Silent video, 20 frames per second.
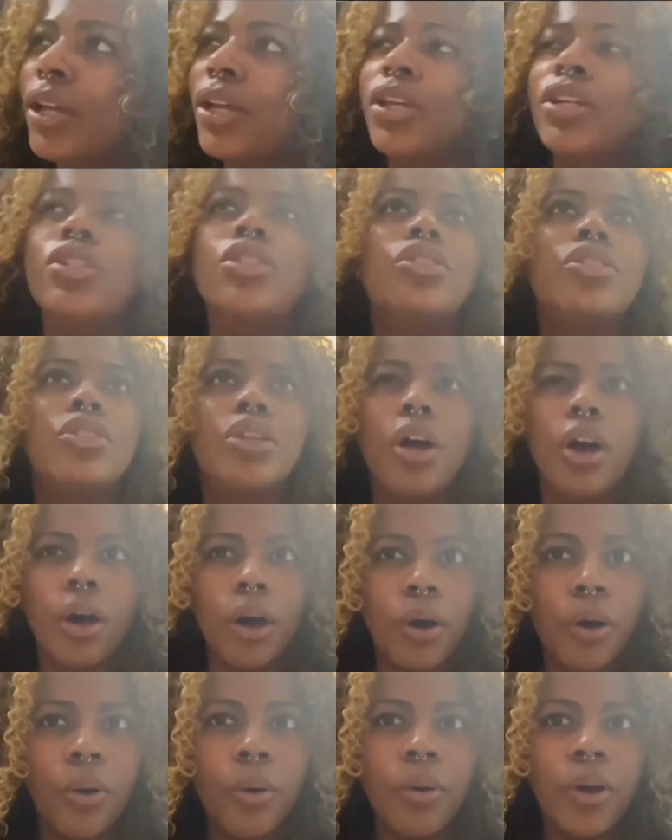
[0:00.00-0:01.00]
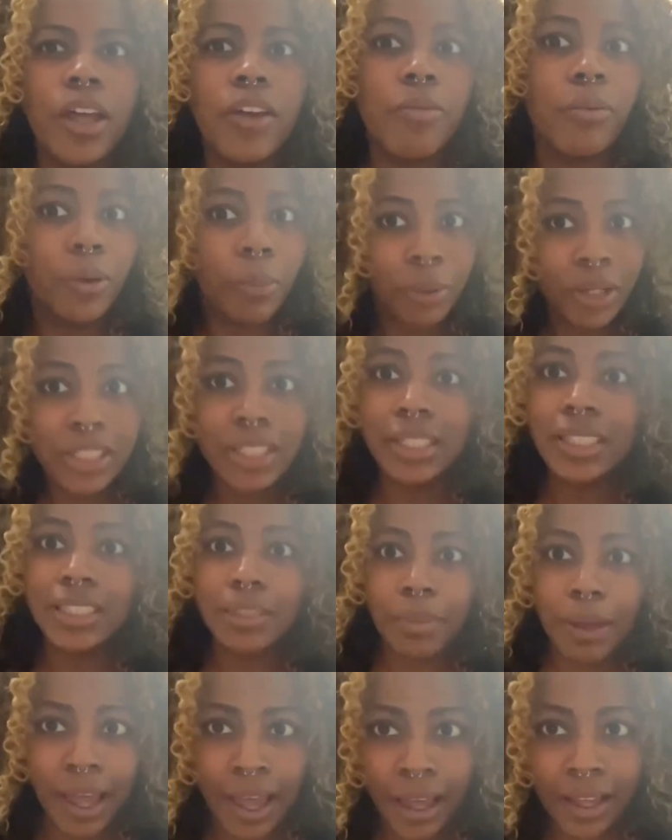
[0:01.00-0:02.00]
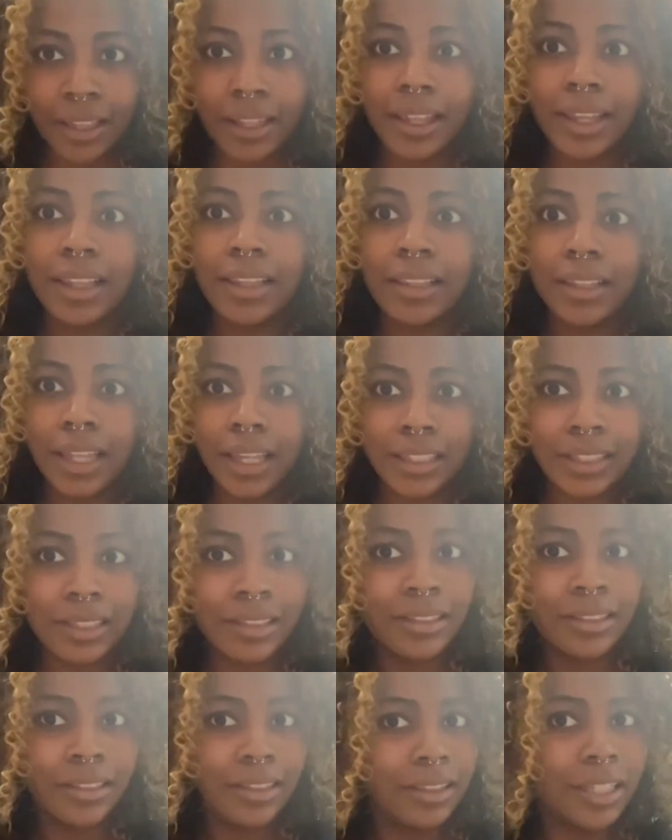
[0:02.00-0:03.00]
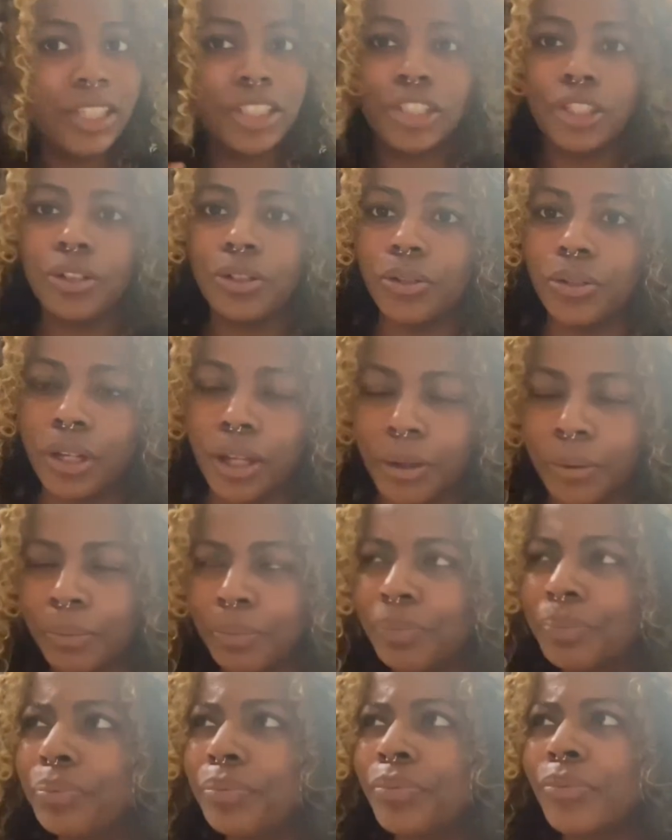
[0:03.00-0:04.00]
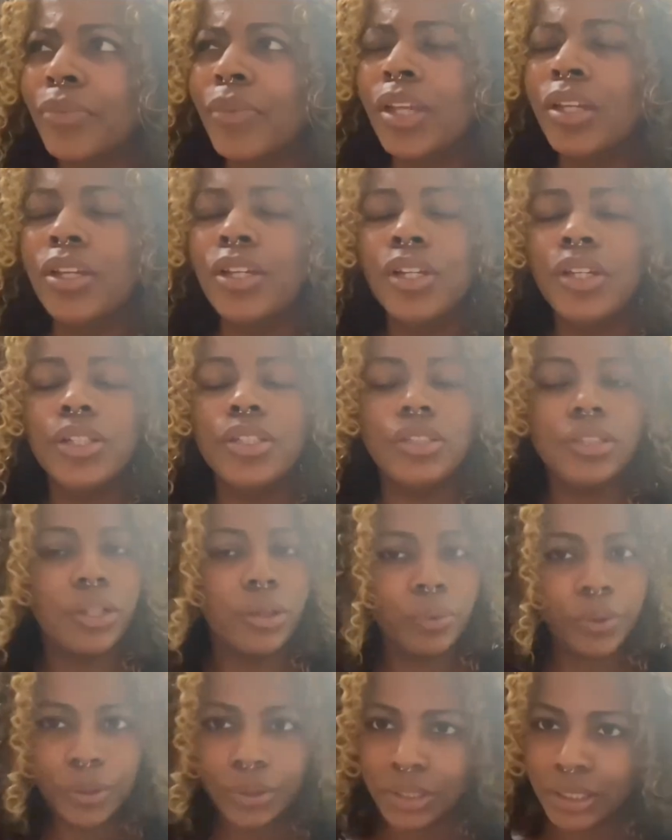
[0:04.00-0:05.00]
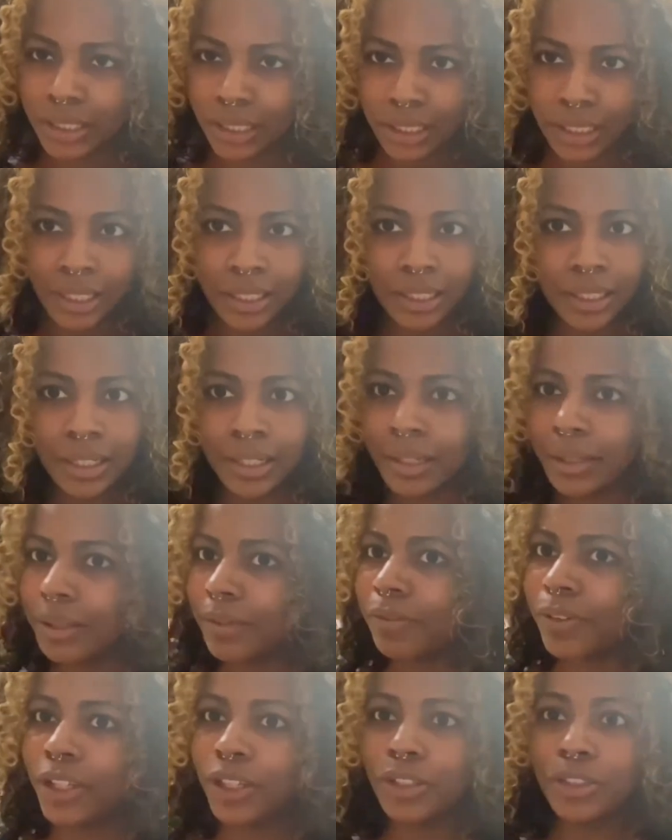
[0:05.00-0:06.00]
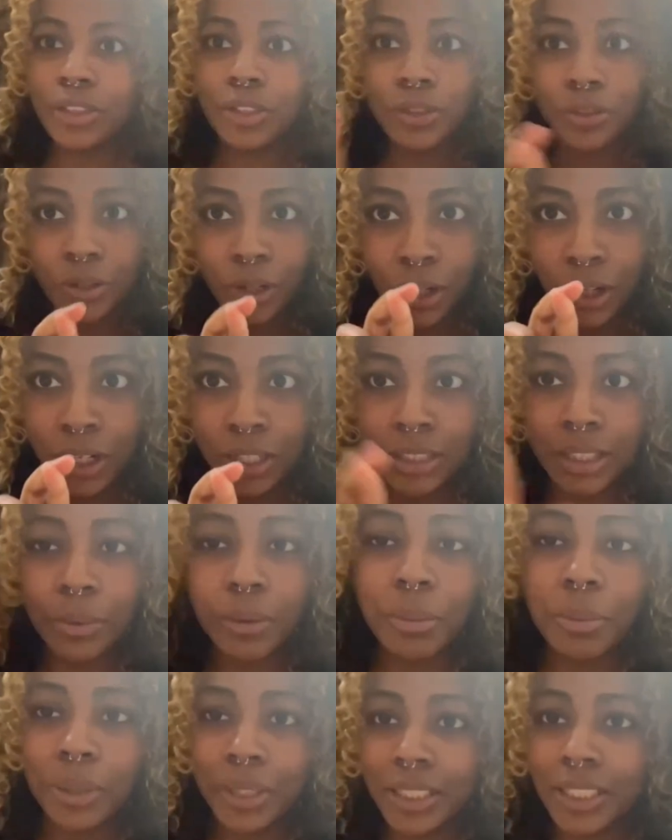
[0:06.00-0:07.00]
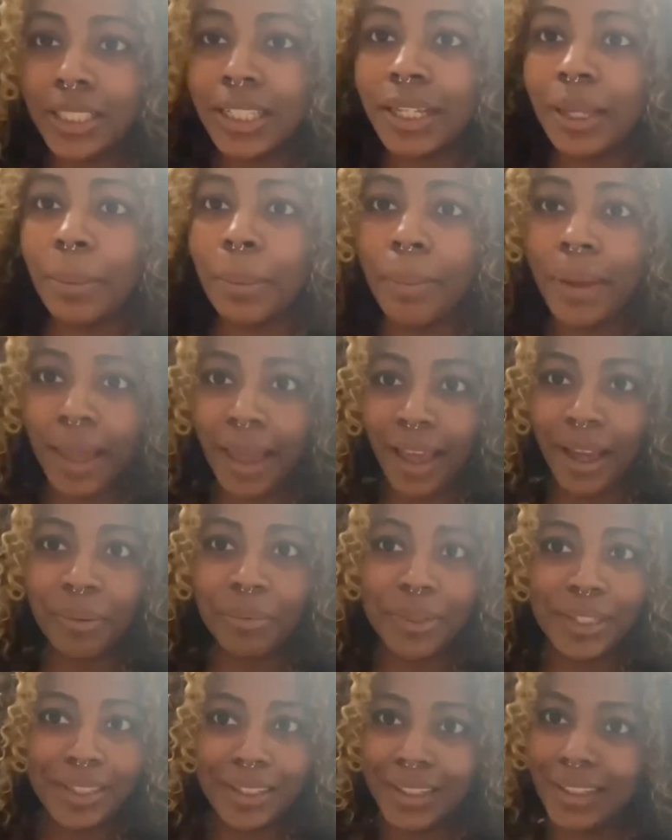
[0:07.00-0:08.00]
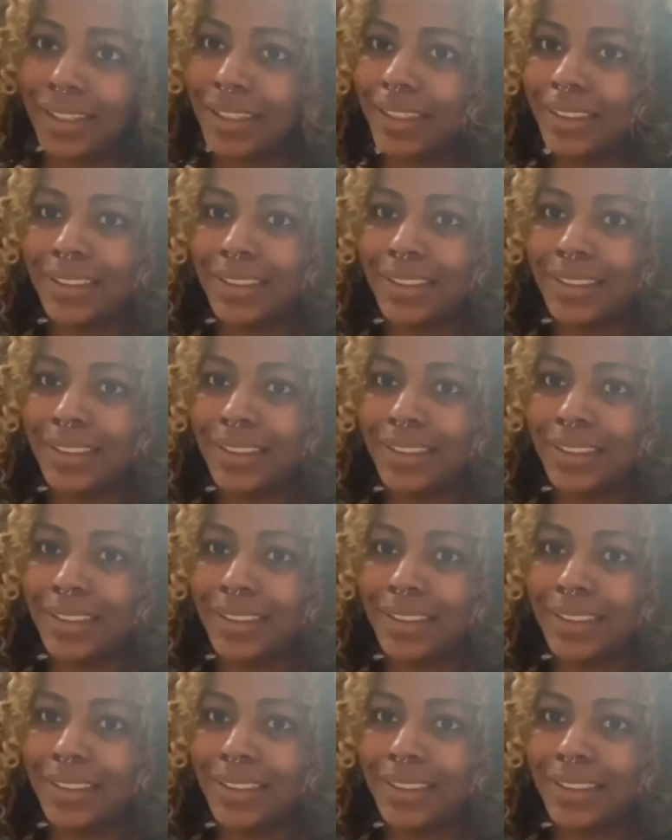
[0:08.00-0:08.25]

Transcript: So if we're pushing this back, like let let your girl know. So we'll see. Fingers crossed that we're pushing it back because